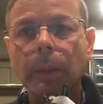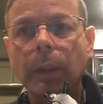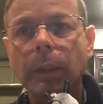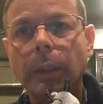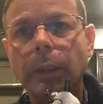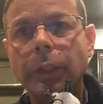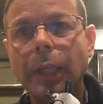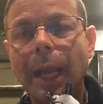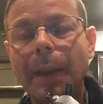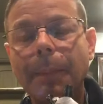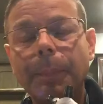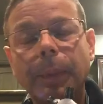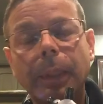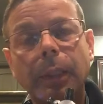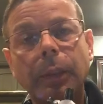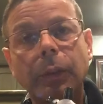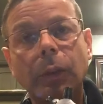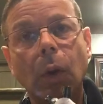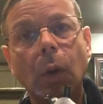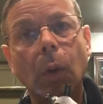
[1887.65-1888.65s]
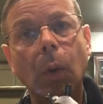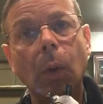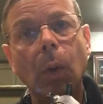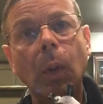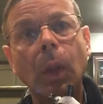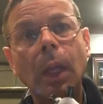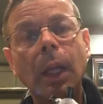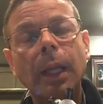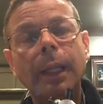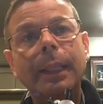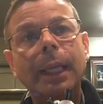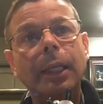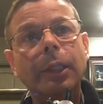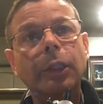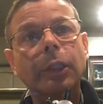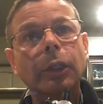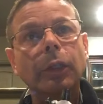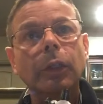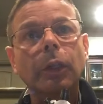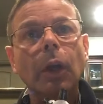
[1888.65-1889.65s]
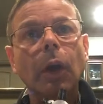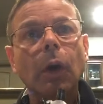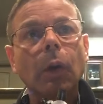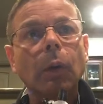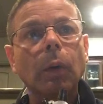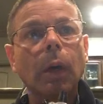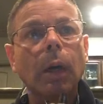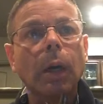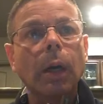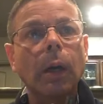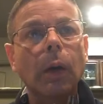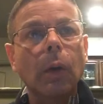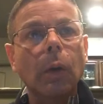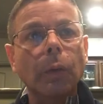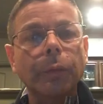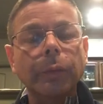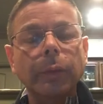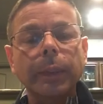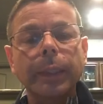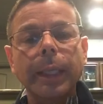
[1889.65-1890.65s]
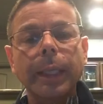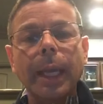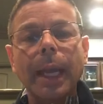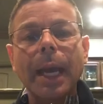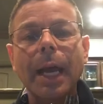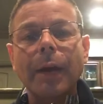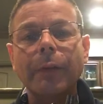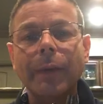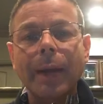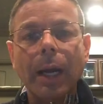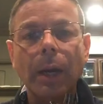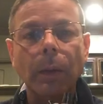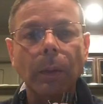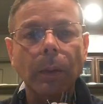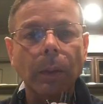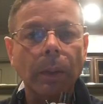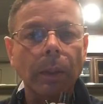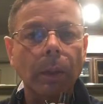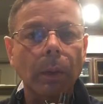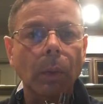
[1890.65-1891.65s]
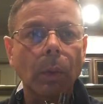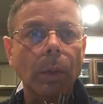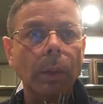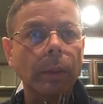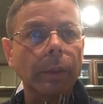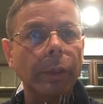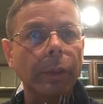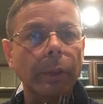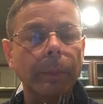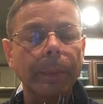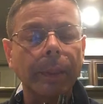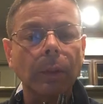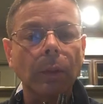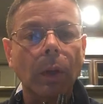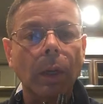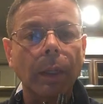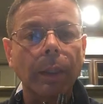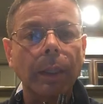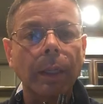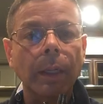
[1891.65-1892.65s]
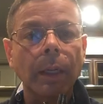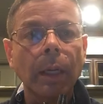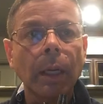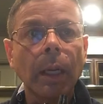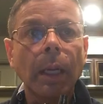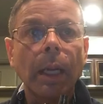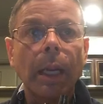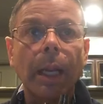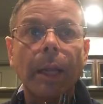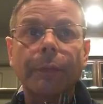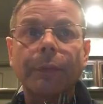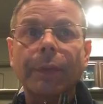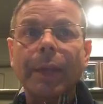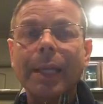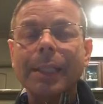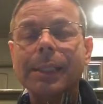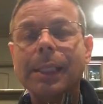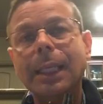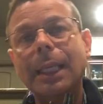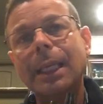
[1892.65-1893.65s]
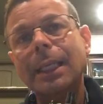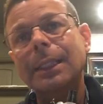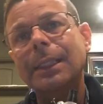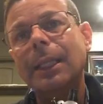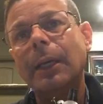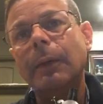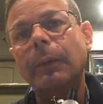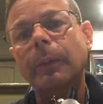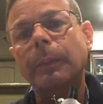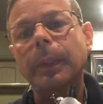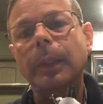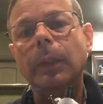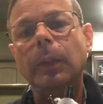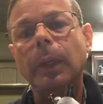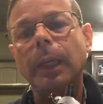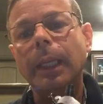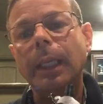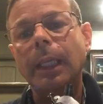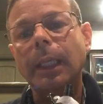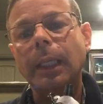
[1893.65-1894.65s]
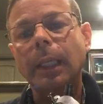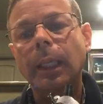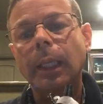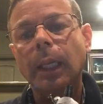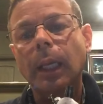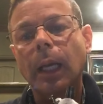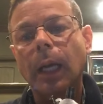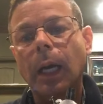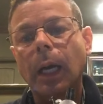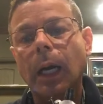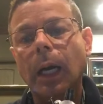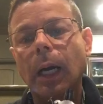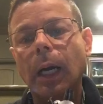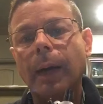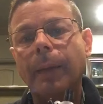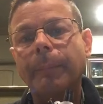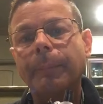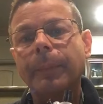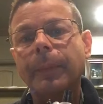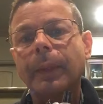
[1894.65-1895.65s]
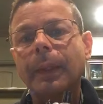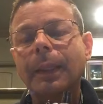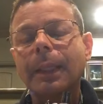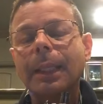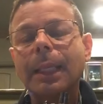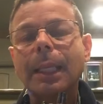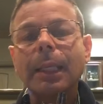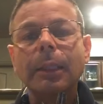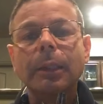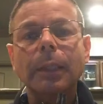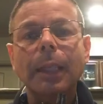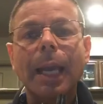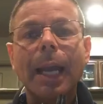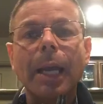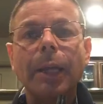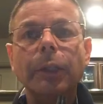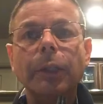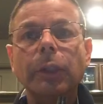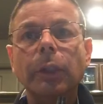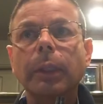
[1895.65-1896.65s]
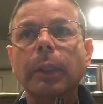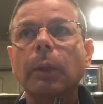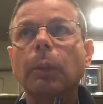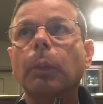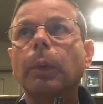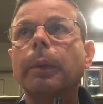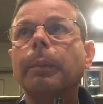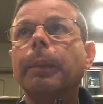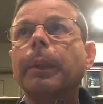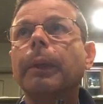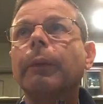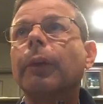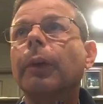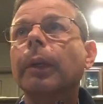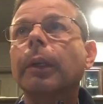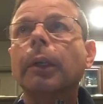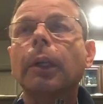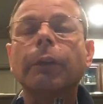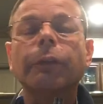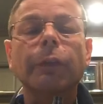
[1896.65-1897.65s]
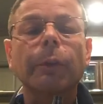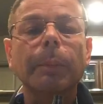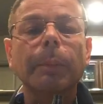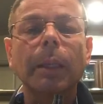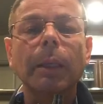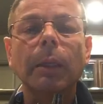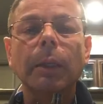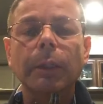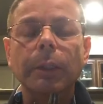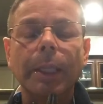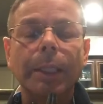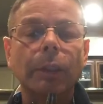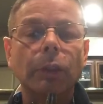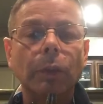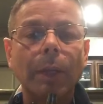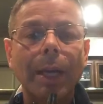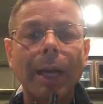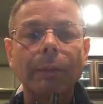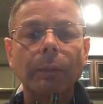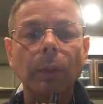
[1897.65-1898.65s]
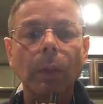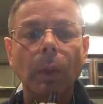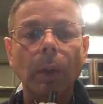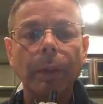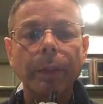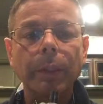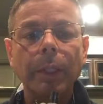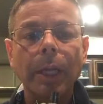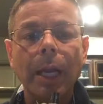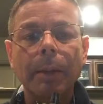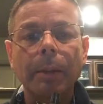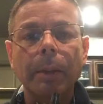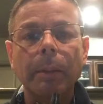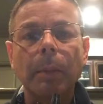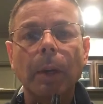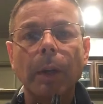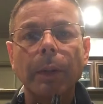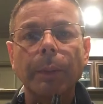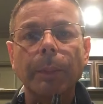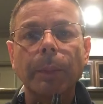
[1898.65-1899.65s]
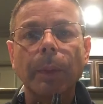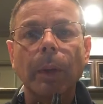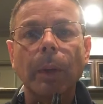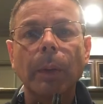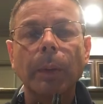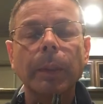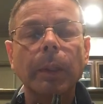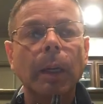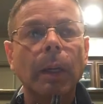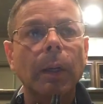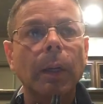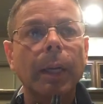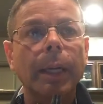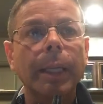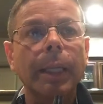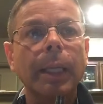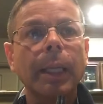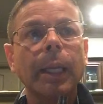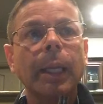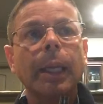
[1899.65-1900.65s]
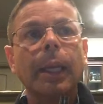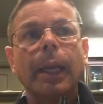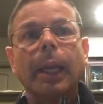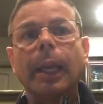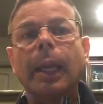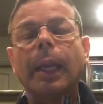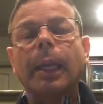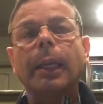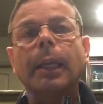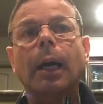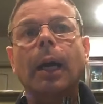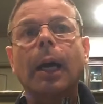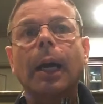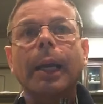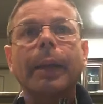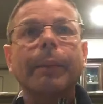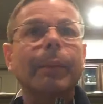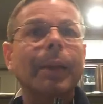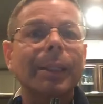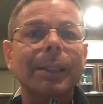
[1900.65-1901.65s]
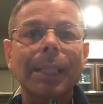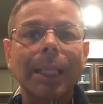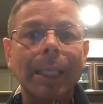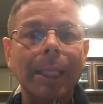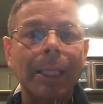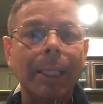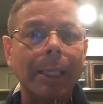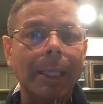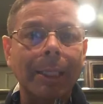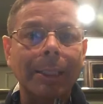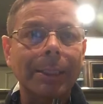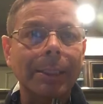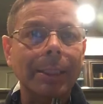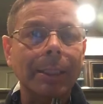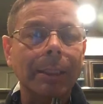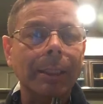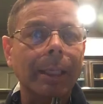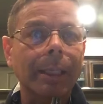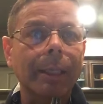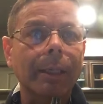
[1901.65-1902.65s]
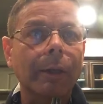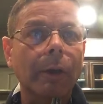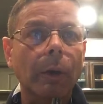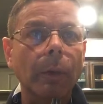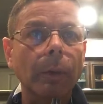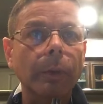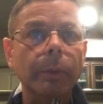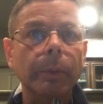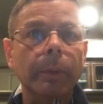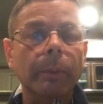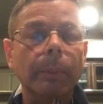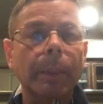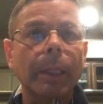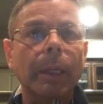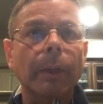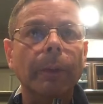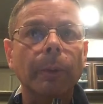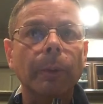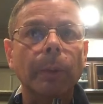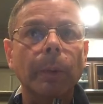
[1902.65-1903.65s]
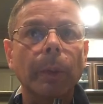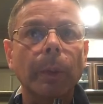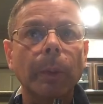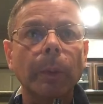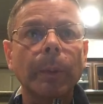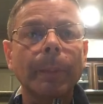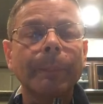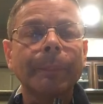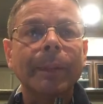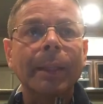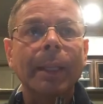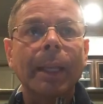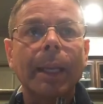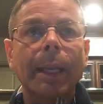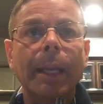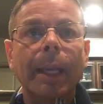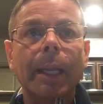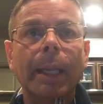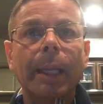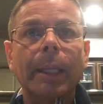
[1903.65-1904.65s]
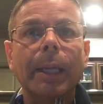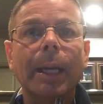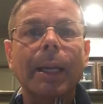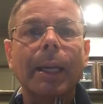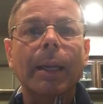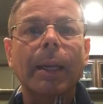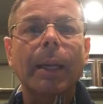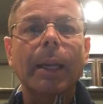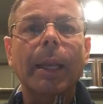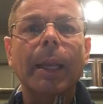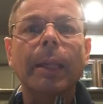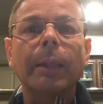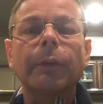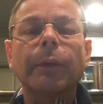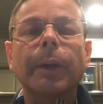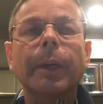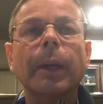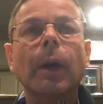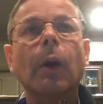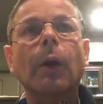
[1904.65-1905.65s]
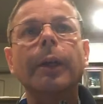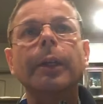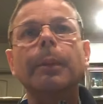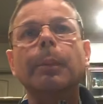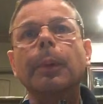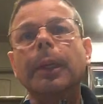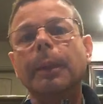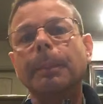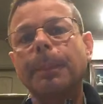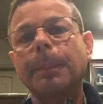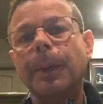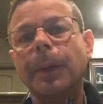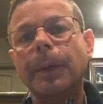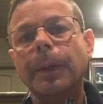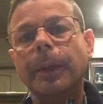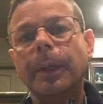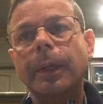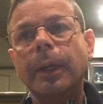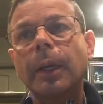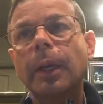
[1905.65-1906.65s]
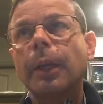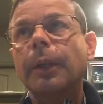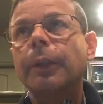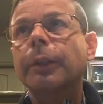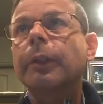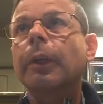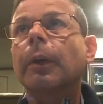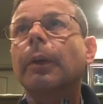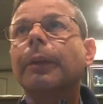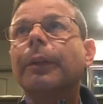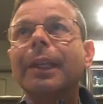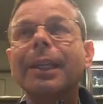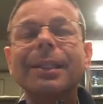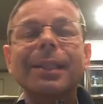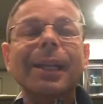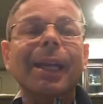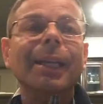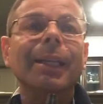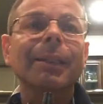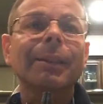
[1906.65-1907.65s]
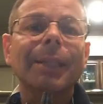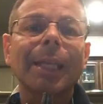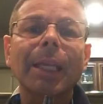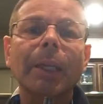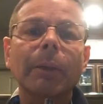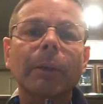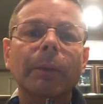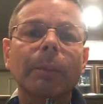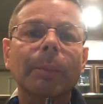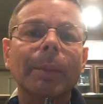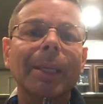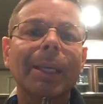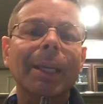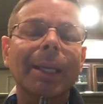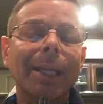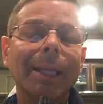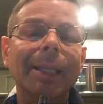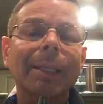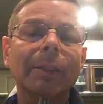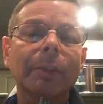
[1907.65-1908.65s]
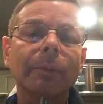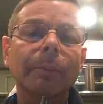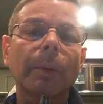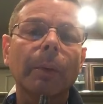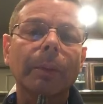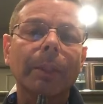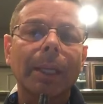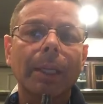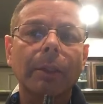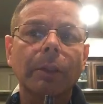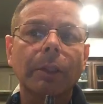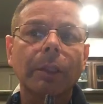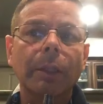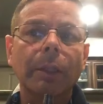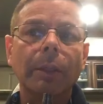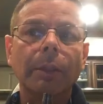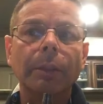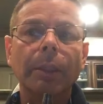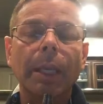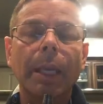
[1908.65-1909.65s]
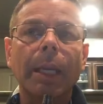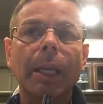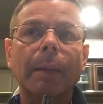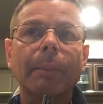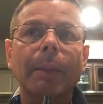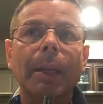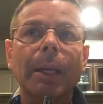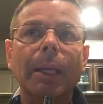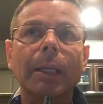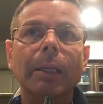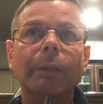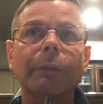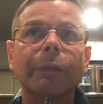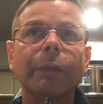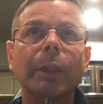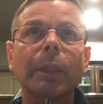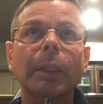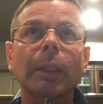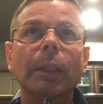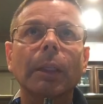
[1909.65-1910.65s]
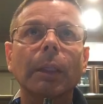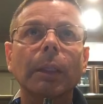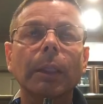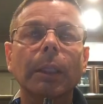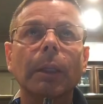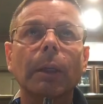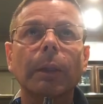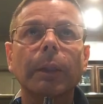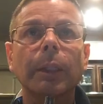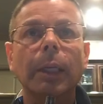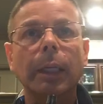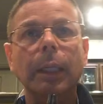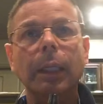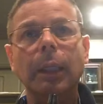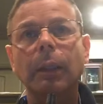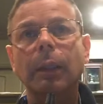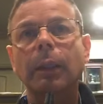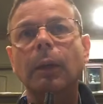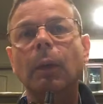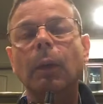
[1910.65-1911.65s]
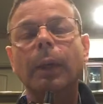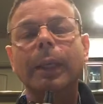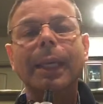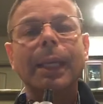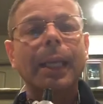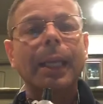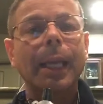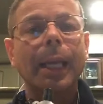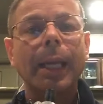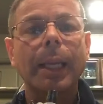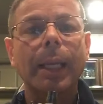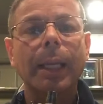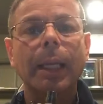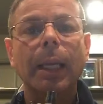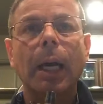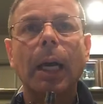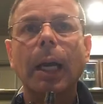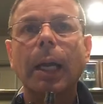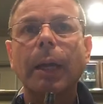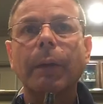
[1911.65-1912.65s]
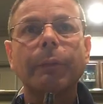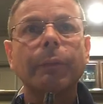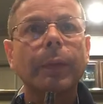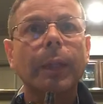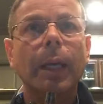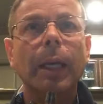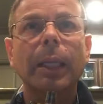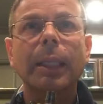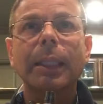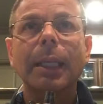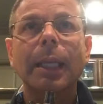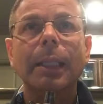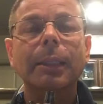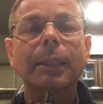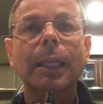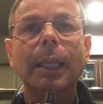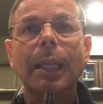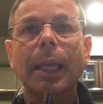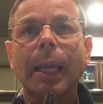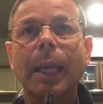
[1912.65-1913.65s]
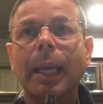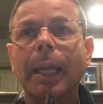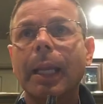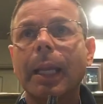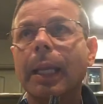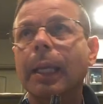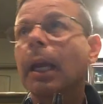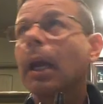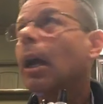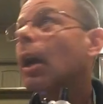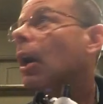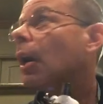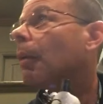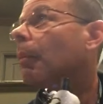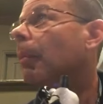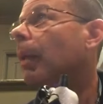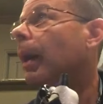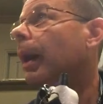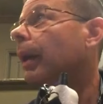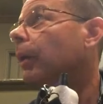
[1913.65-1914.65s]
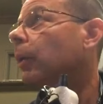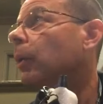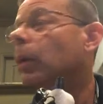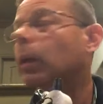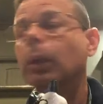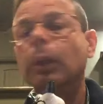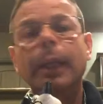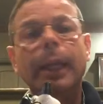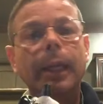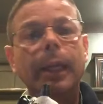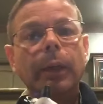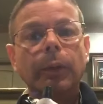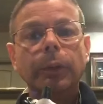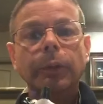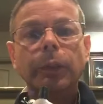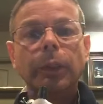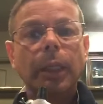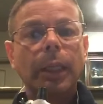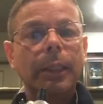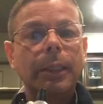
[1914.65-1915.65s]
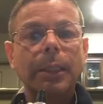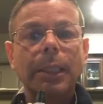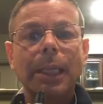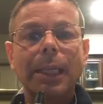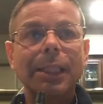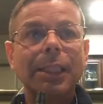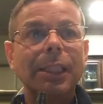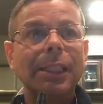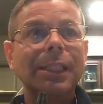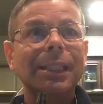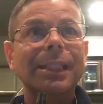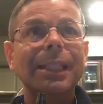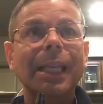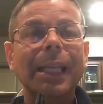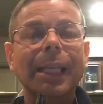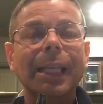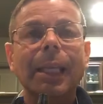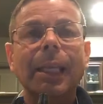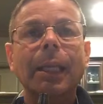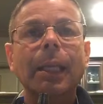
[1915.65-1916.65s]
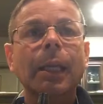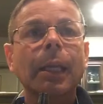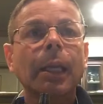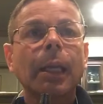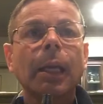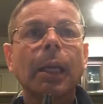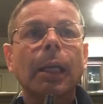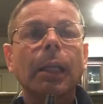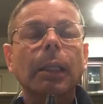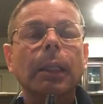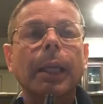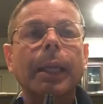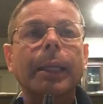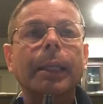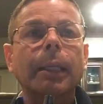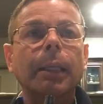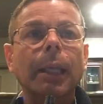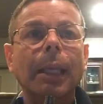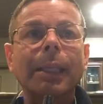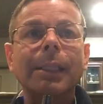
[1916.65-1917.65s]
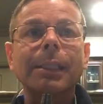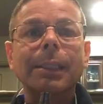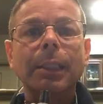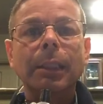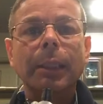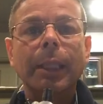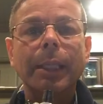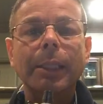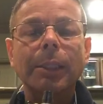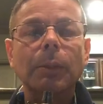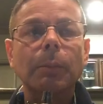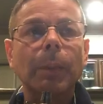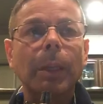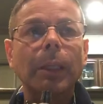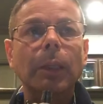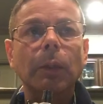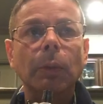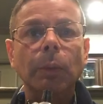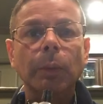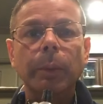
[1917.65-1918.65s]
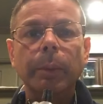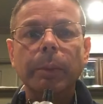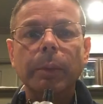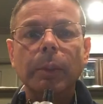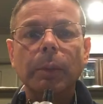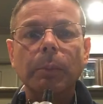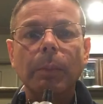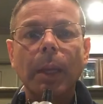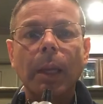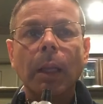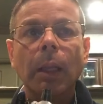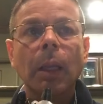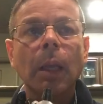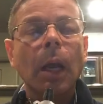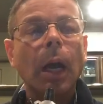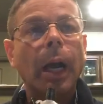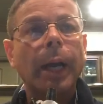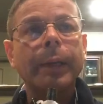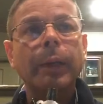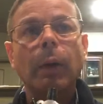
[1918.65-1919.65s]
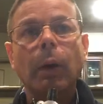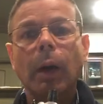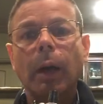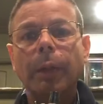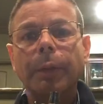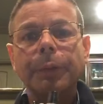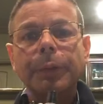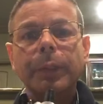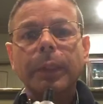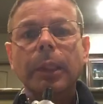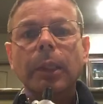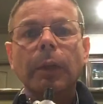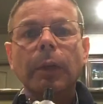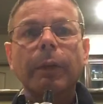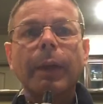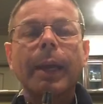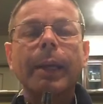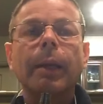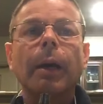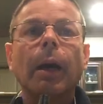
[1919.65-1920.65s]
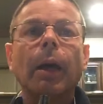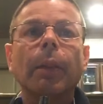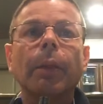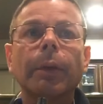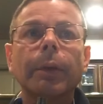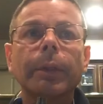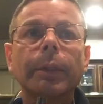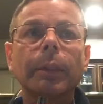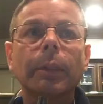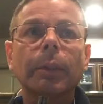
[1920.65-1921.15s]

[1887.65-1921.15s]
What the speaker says: Japanese coal that should go hopefully a half hour or a little bit longer. If that's the case, that would be great. These actually would be very good for me because I travel all the time and I'm on the road, all right? And I am not taking instant light coals with me on the road, and it's very hard to bring a burner. So these I can take with me and I can smoke Tangiers, and I'm not going to feel yucky or get a headache. I have not yet to get a headache. My hookah lounge is not stinking like instant lights make your room smell. I know others here had other